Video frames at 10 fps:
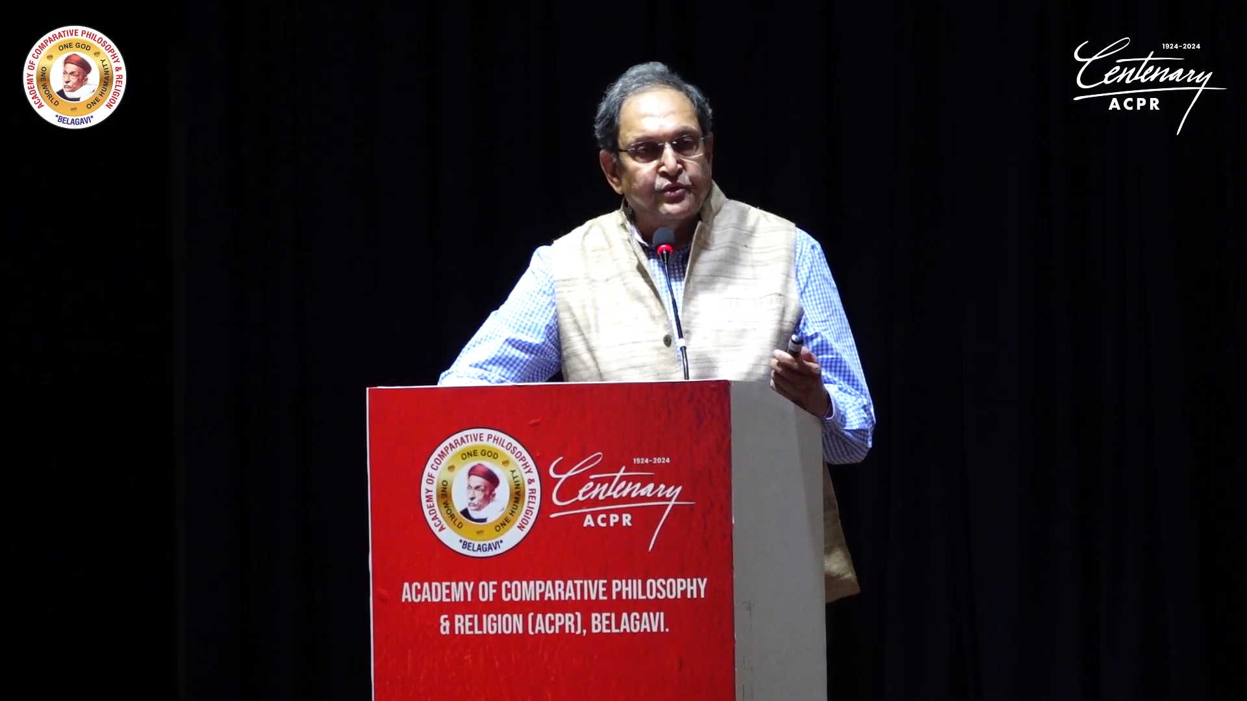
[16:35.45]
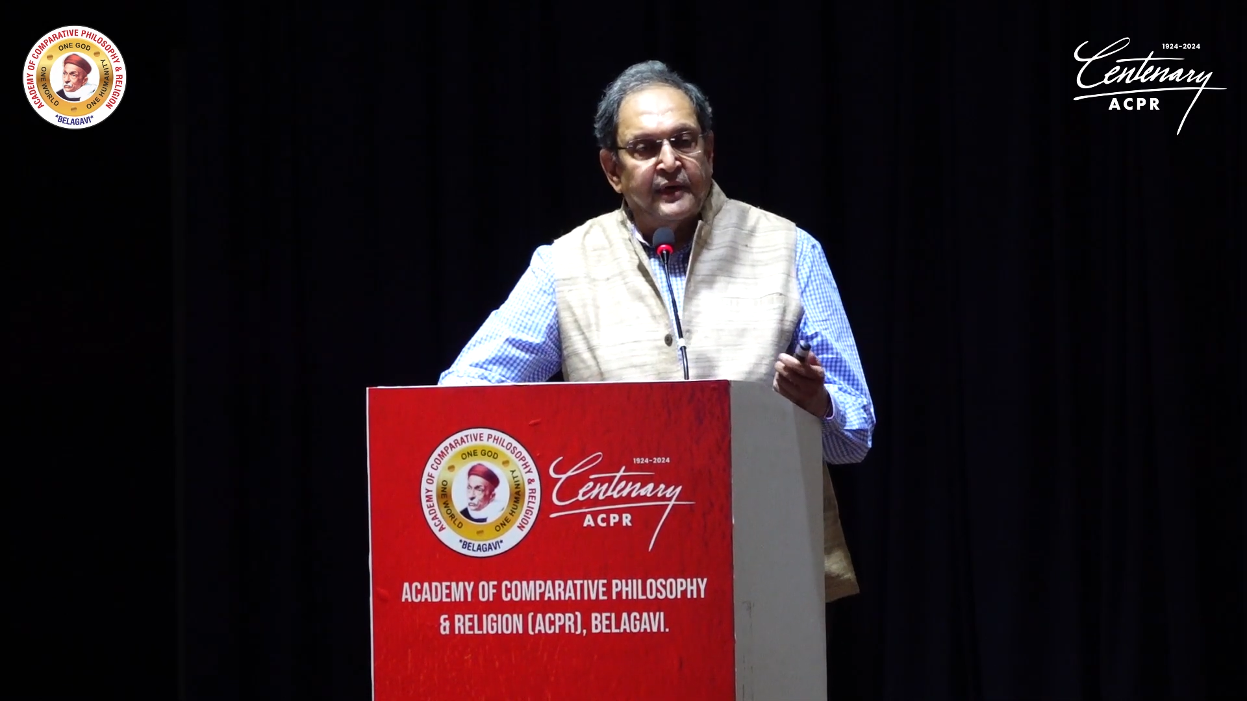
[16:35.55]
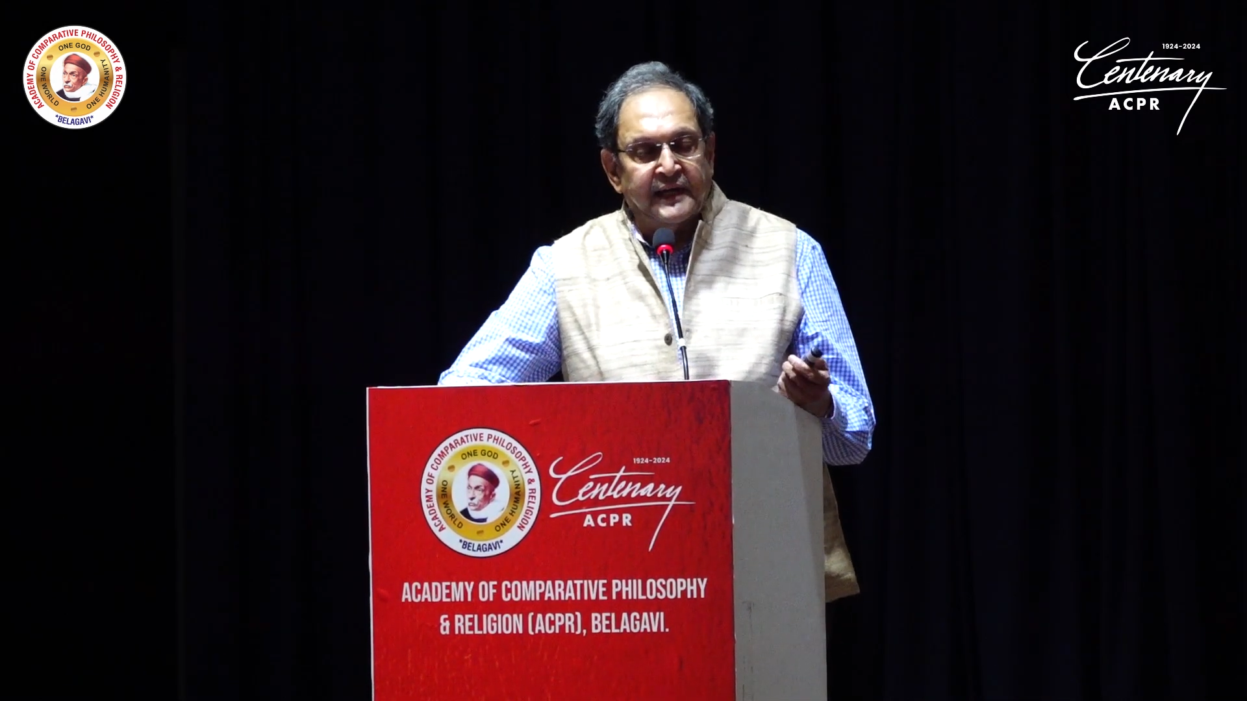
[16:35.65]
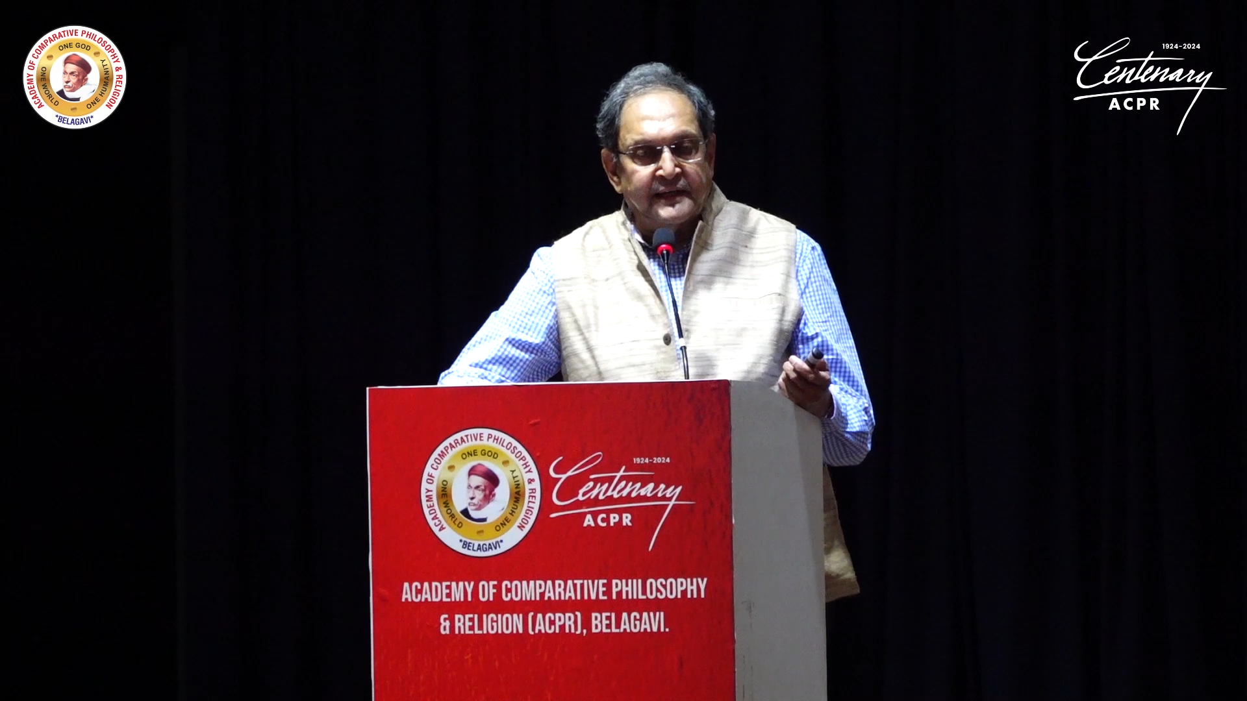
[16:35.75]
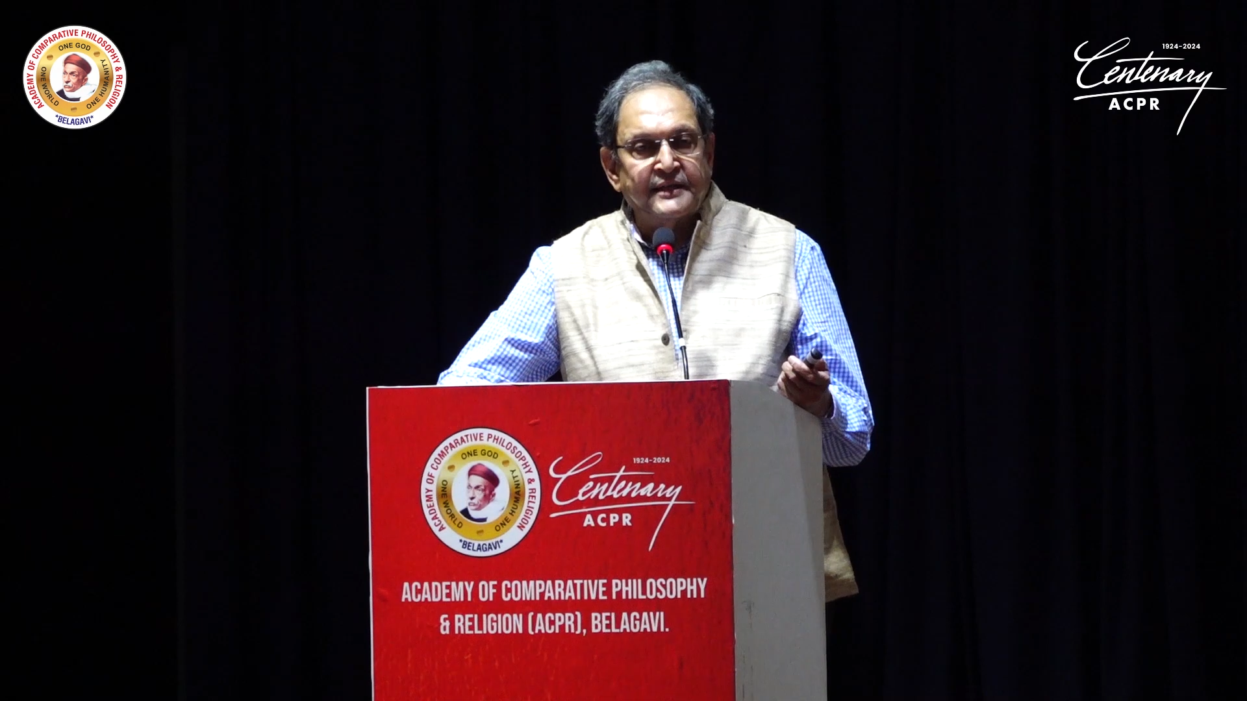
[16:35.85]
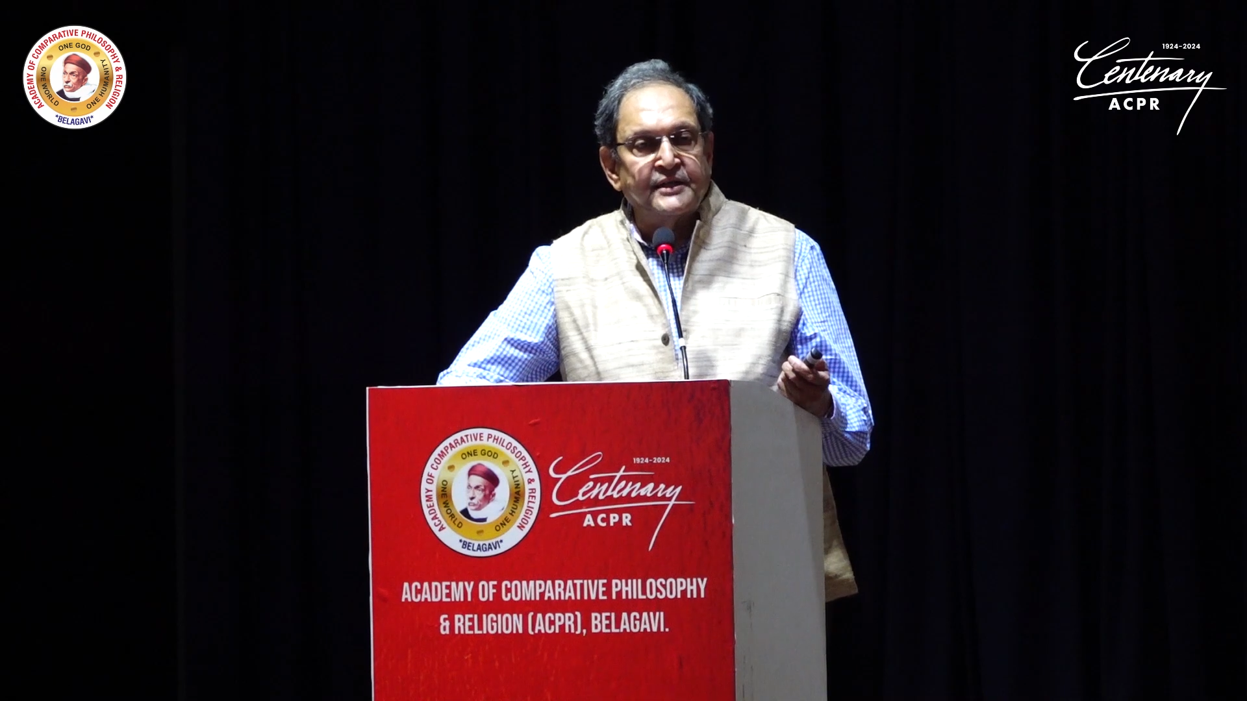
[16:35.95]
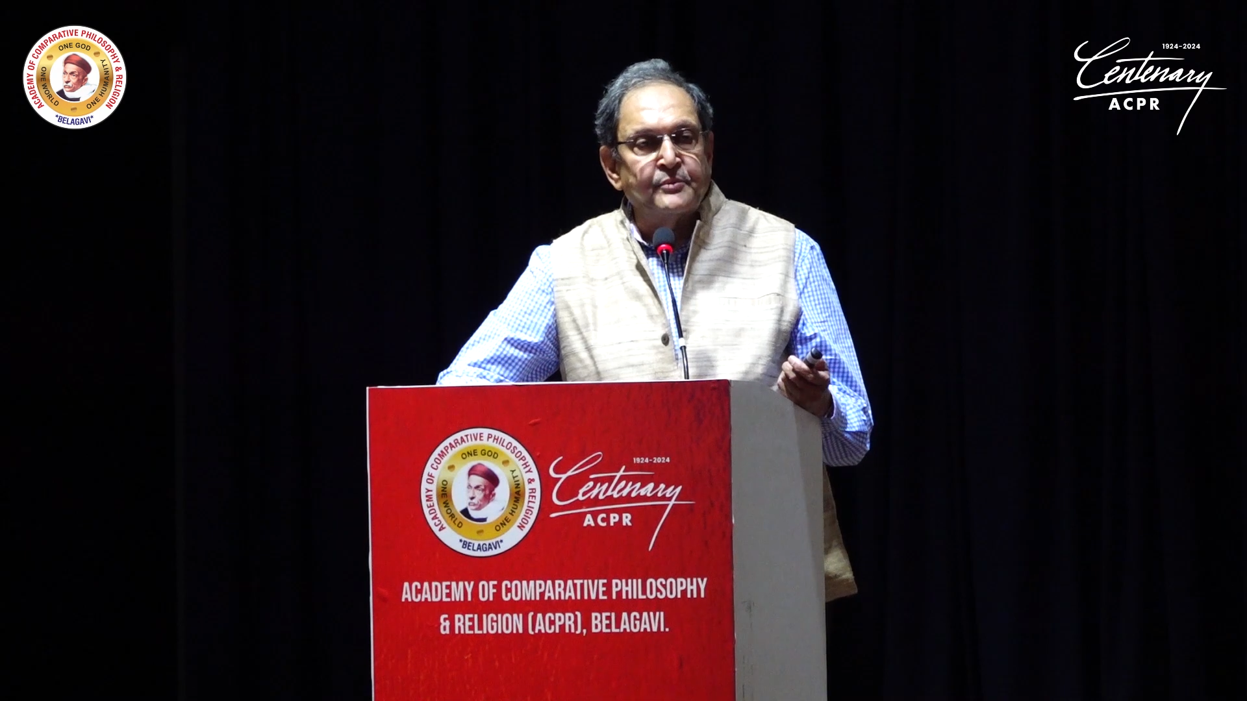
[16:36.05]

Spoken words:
to highlight